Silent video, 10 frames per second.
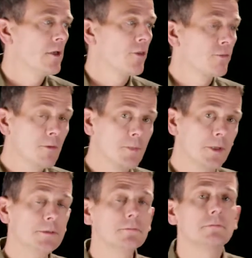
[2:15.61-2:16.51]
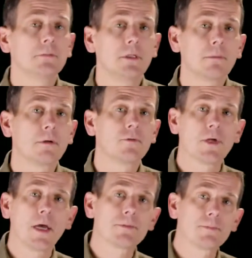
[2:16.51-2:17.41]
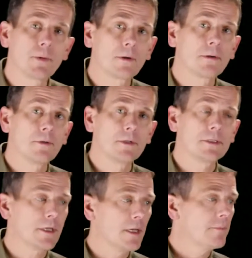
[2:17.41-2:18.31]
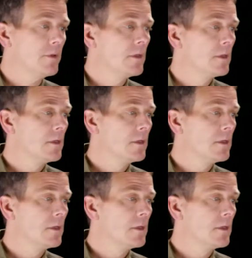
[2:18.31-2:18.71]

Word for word: Throughput, number of jobs per unit time.